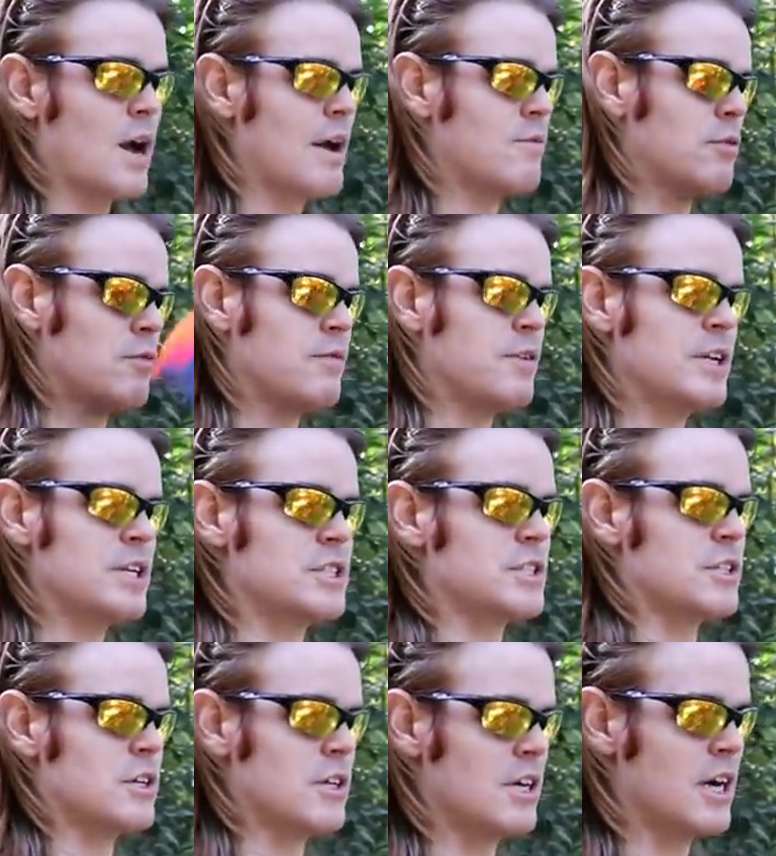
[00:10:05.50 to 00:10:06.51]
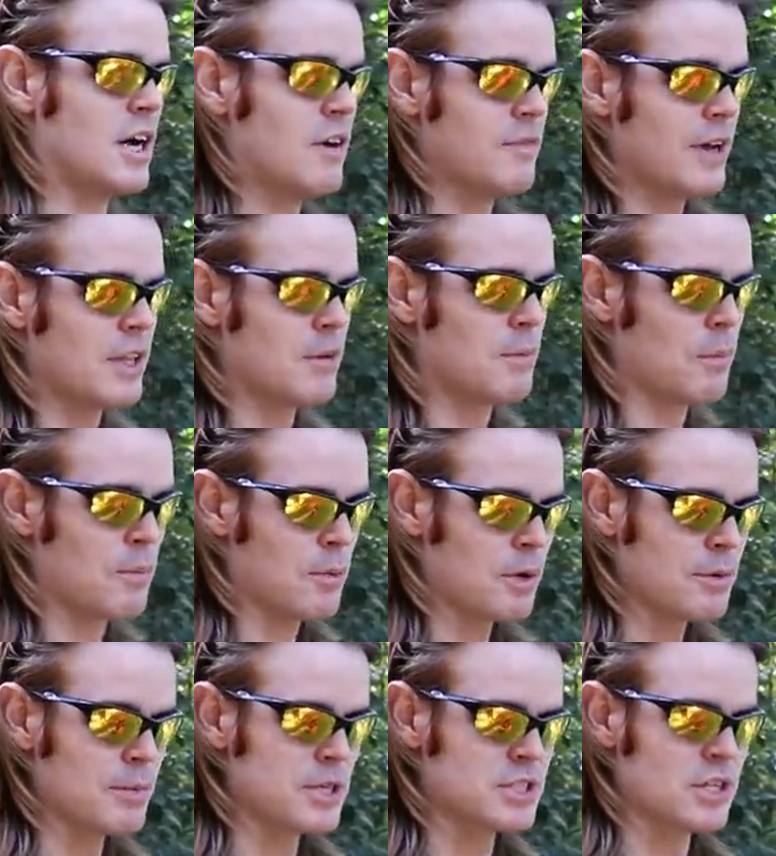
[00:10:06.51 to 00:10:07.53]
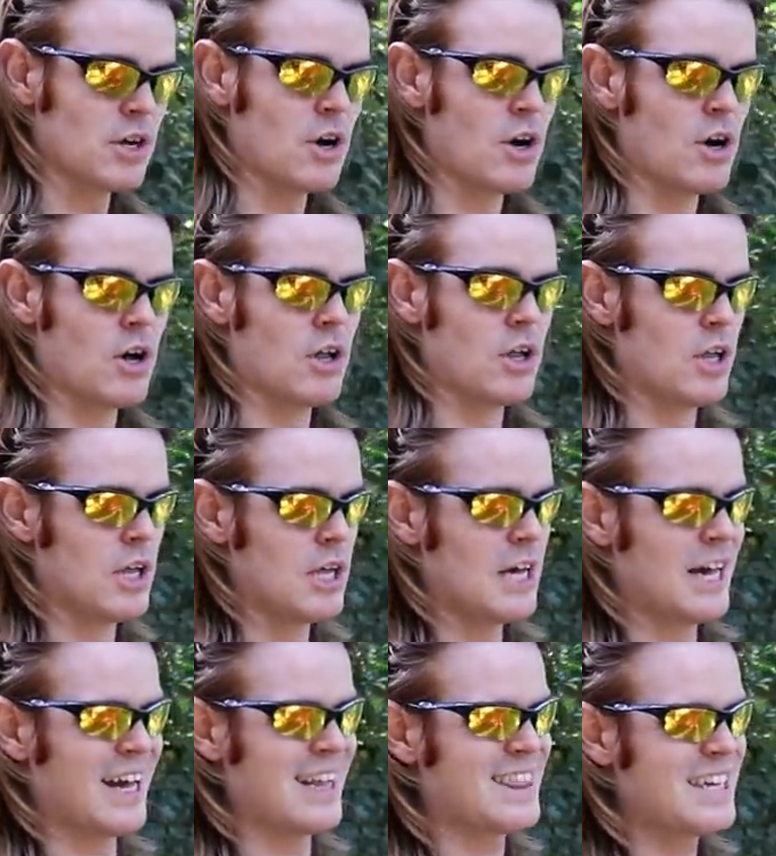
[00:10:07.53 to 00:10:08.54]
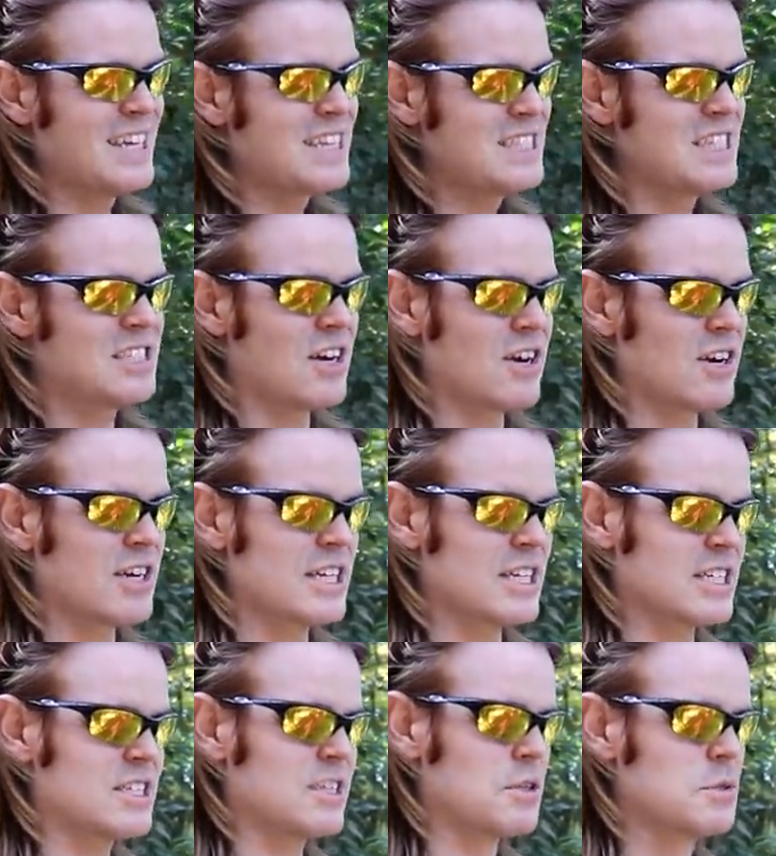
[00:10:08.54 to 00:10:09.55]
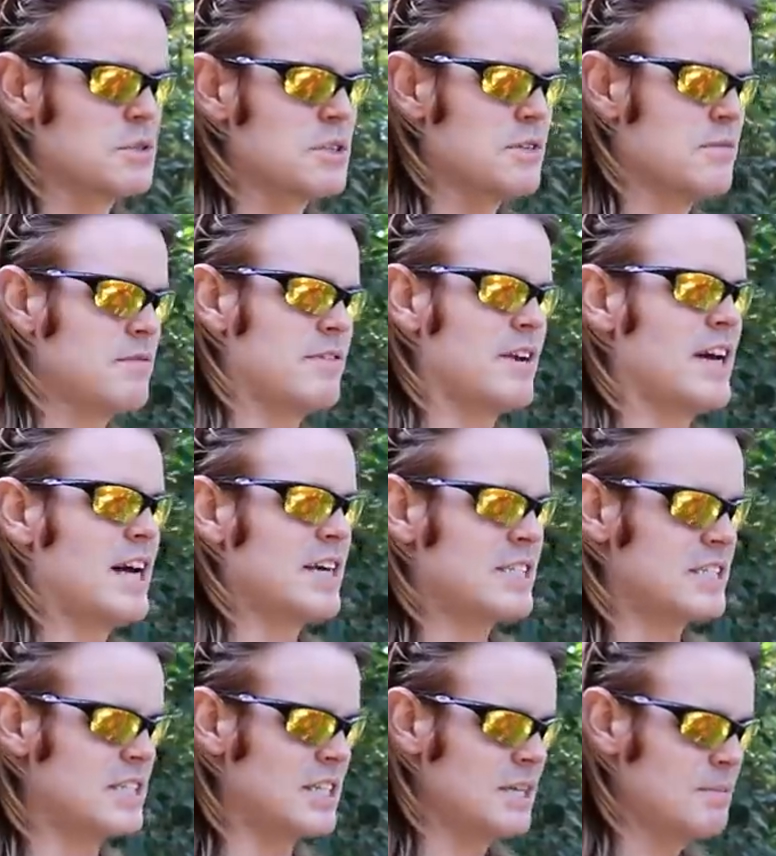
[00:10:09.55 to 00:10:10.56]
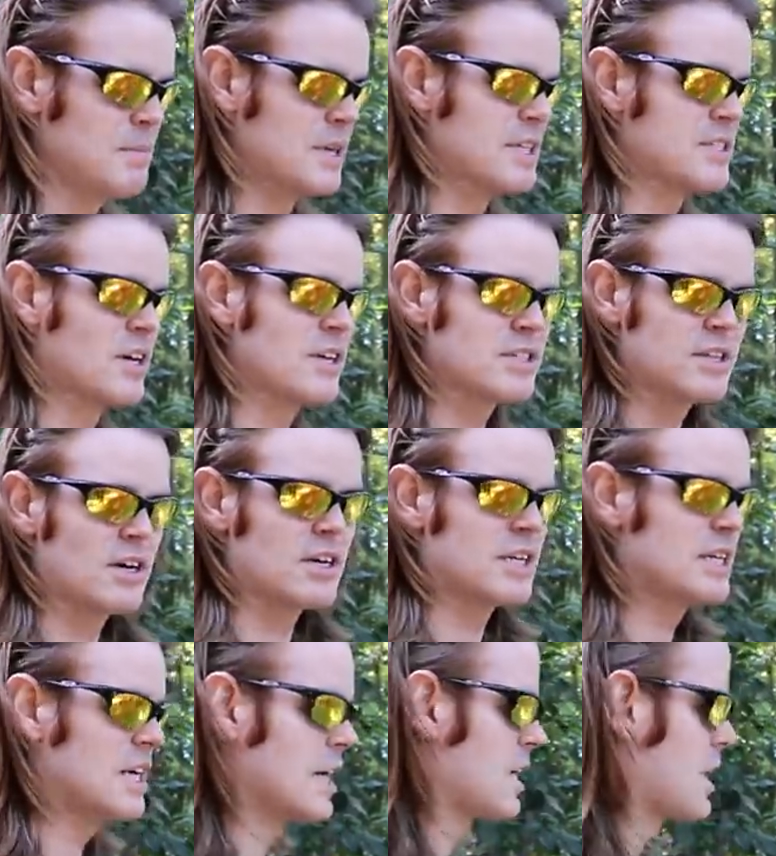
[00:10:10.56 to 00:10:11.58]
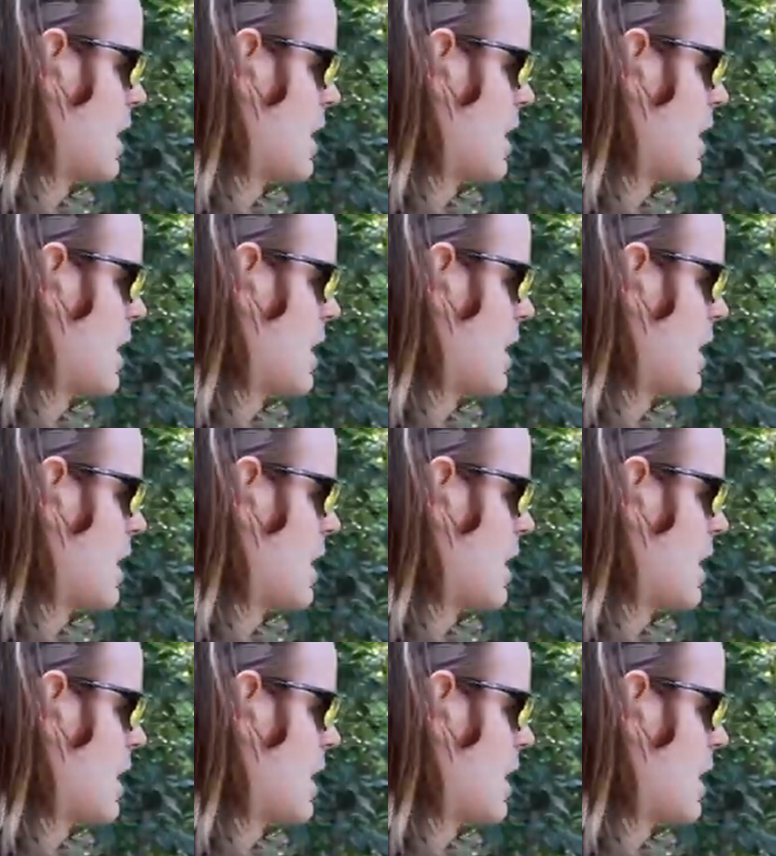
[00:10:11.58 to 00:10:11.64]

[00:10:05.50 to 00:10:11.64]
Rival Finisher, available pretty much at all. I think it's a Target exclusive, actually, but it's on Target dot